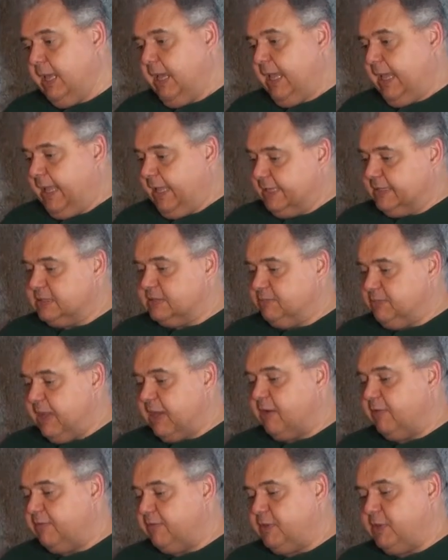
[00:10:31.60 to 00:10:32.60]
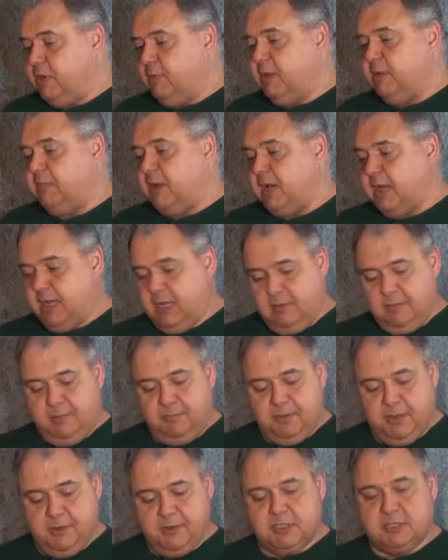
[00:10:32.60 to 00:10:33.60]
it's better for the human body to be
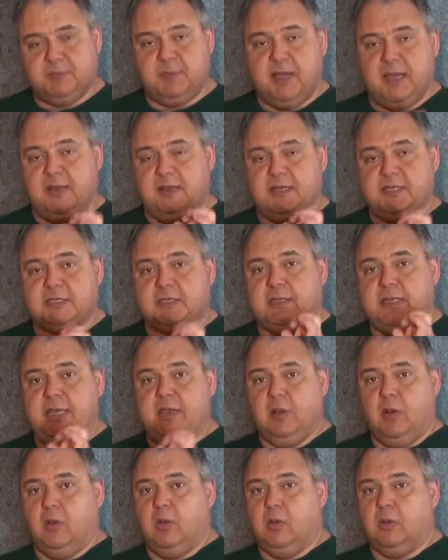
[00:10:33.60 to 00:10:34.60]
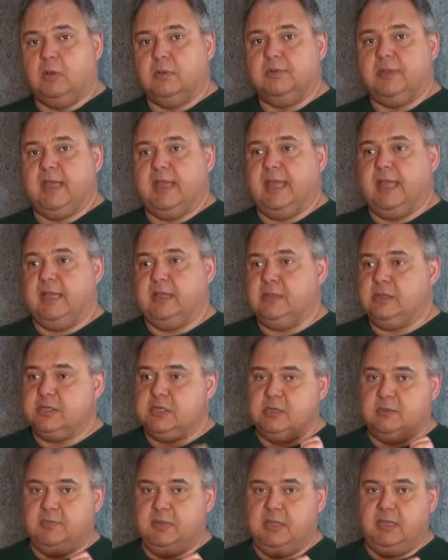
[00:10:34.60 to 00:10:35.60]
pierced by a nice clean hole than
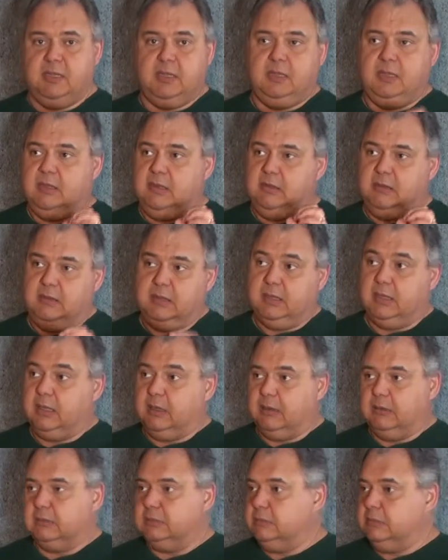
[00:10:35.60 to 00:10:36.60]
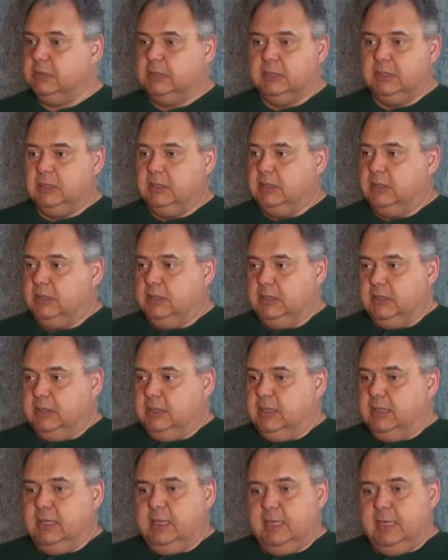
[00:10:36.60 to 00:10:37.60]
to be, you know,
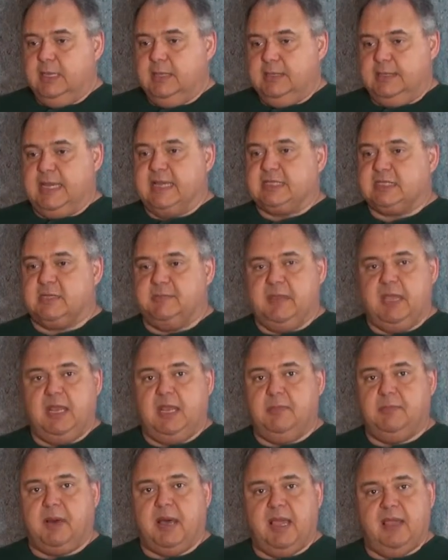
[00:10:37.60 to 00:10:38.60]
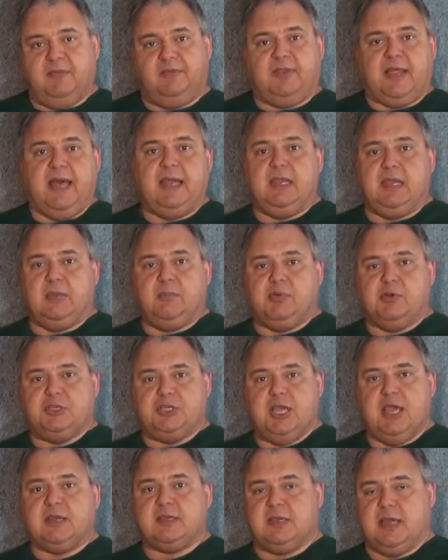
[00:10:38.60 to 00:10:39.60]
decimated by a flattening
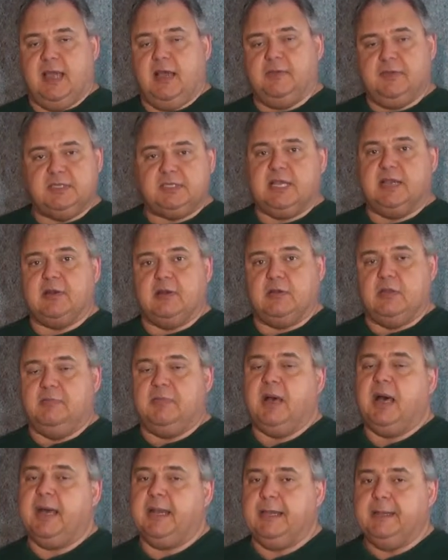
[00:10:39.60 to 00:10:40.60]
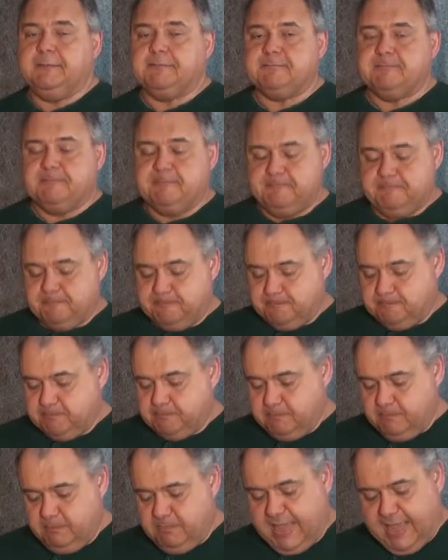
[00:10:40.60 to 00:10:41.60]
projectile that's entered the body.
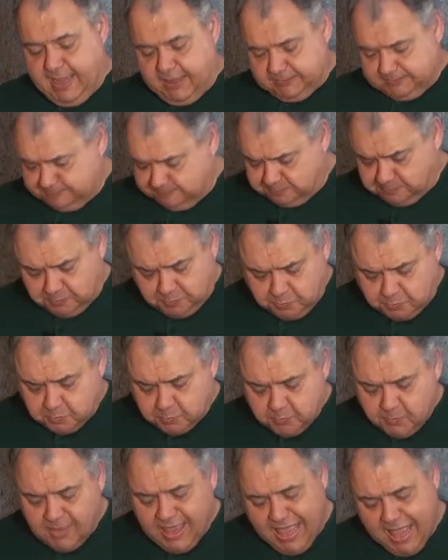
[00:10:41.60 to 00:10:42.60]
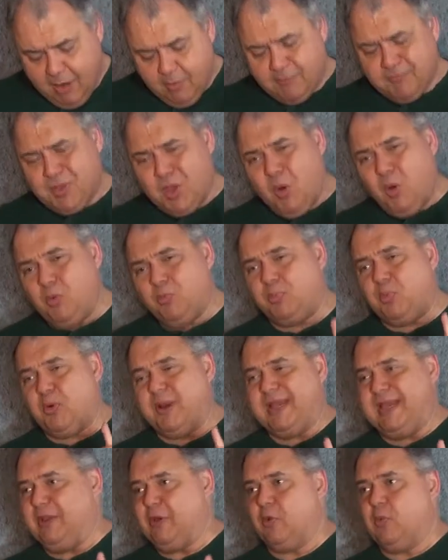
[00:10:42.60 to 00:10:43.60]
Now, however, the whole
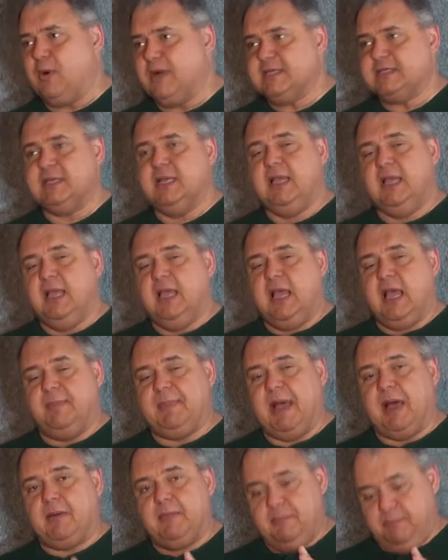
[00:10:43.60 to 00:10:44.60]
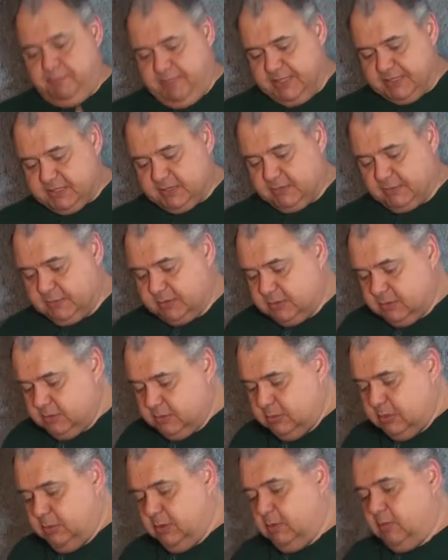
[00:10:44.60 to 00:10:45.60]
point here was about pistols.
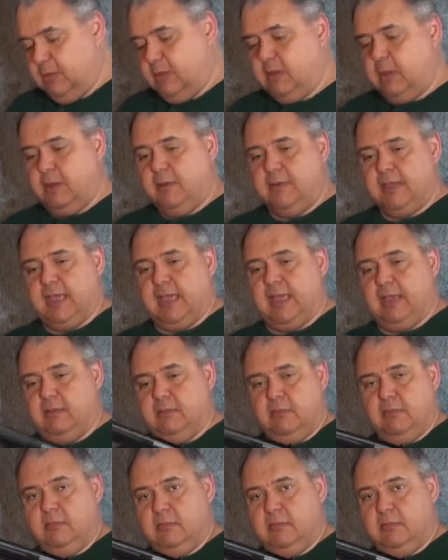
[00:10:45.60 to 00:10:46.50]
Well, okay,